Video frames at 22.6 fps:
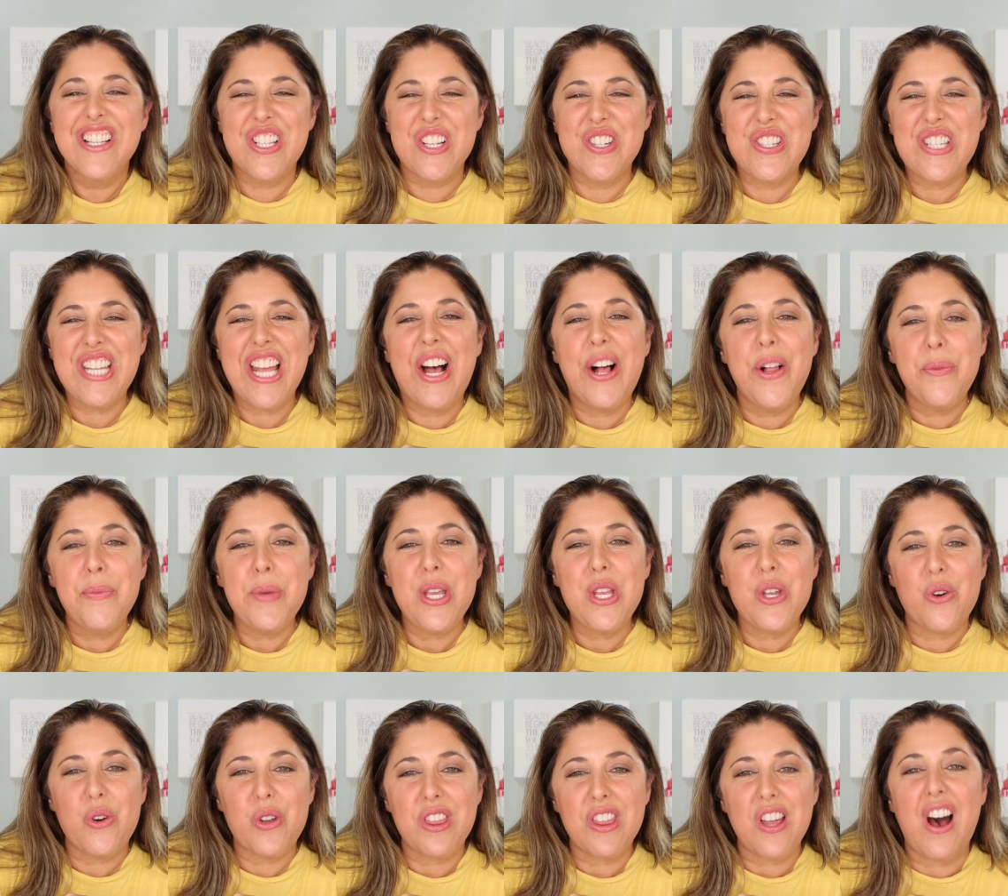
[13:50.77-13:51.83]
So tell me
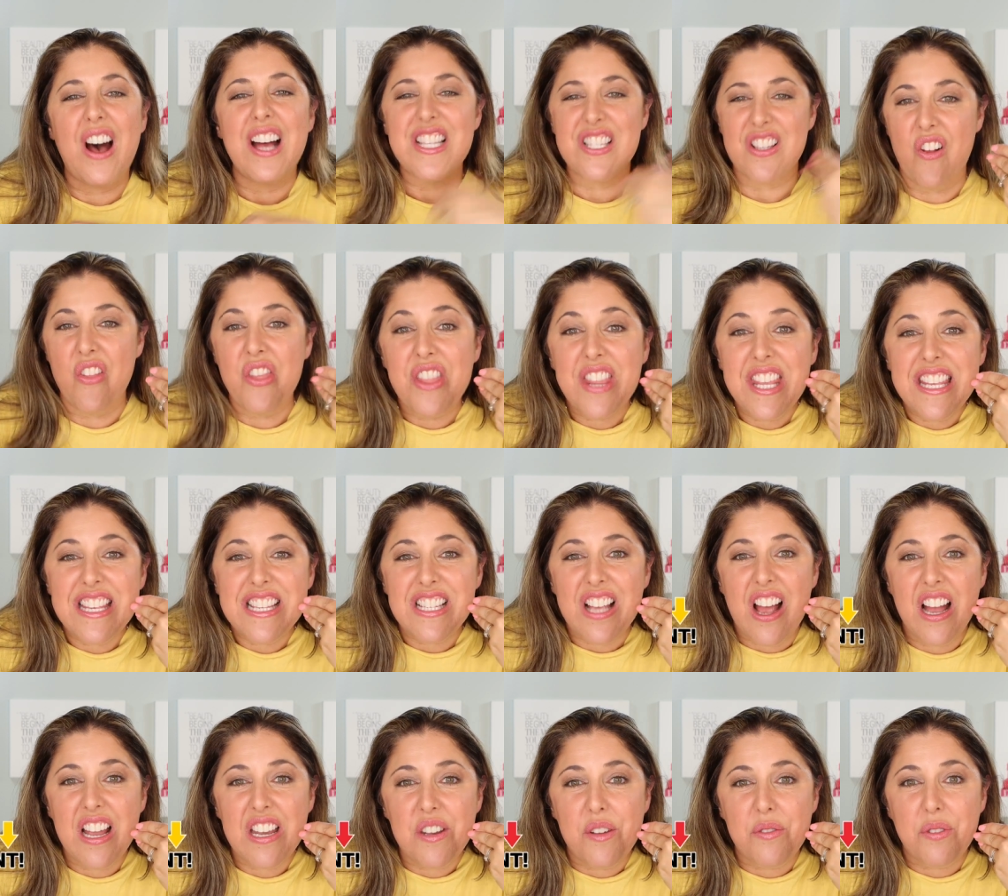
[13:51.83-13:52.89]
your thoughts on these
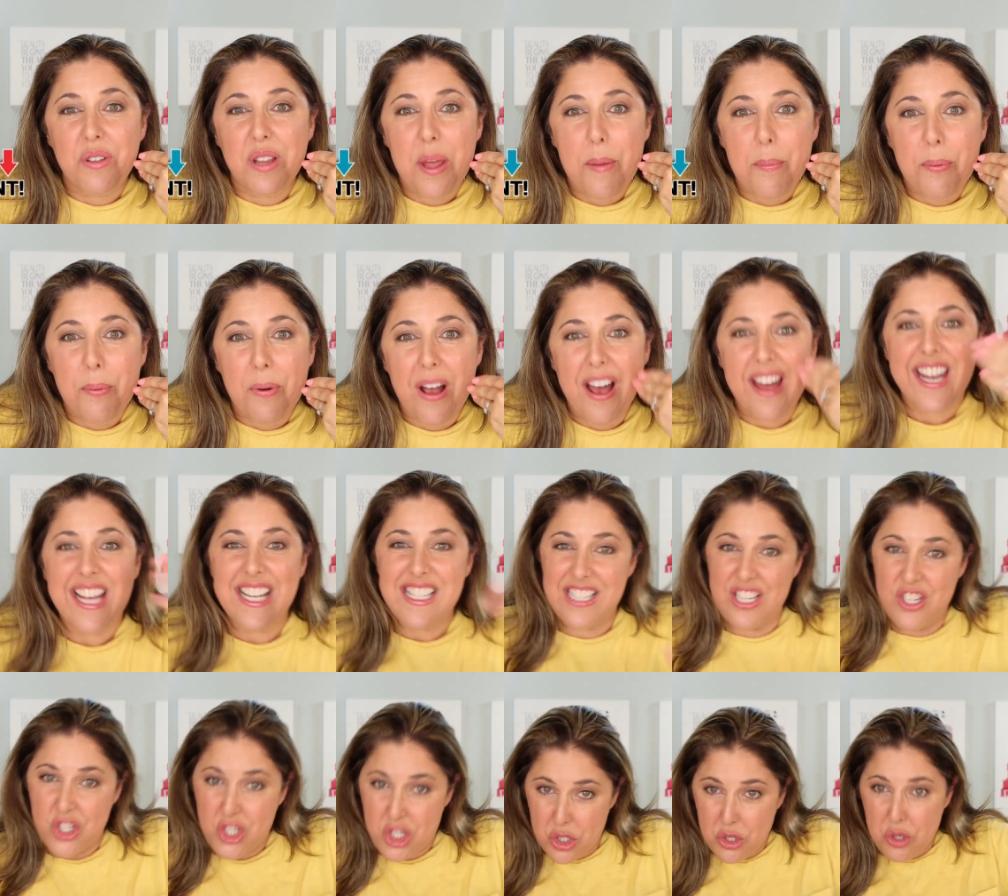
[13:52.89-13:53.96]
kind of lip products
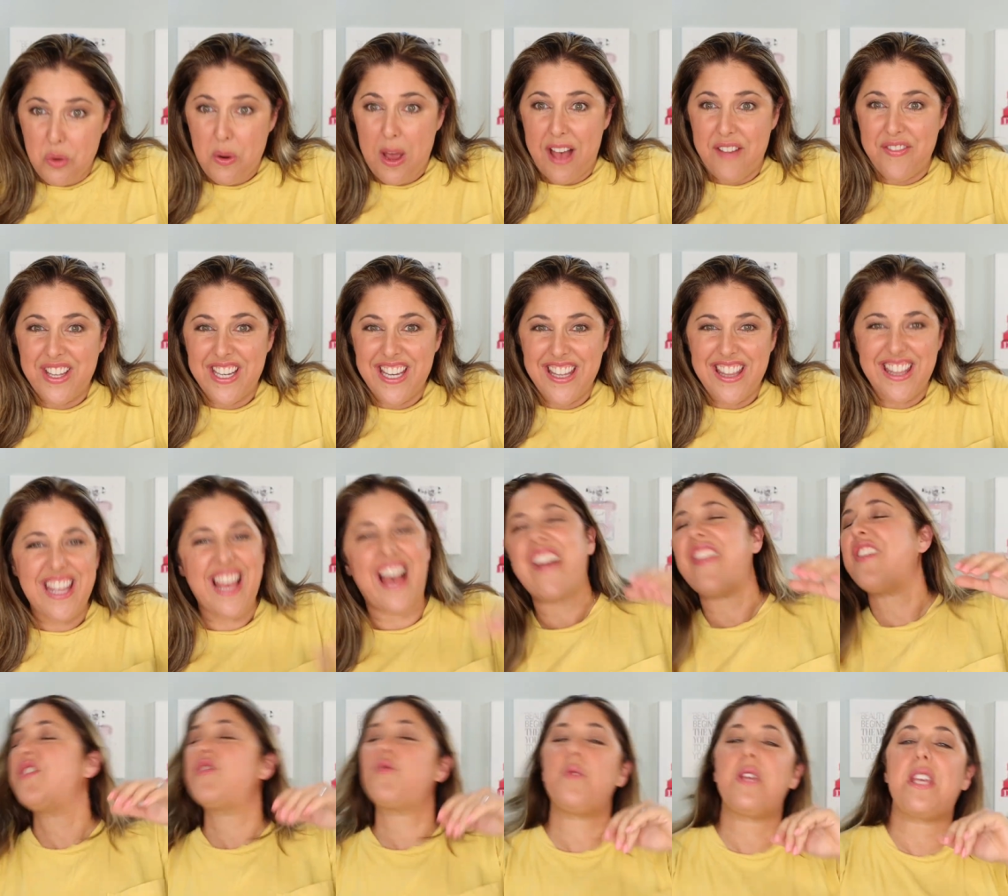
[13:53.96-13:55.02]
and do you have any of the
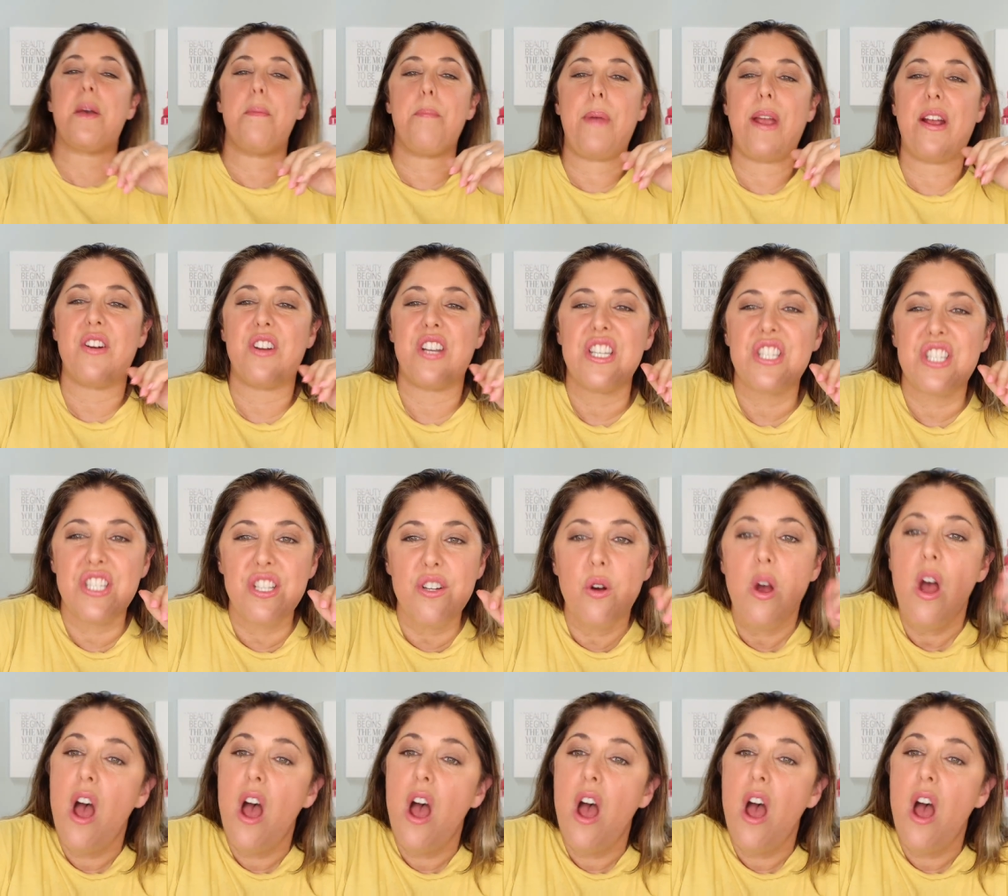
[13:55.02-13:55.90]
others we compared it to?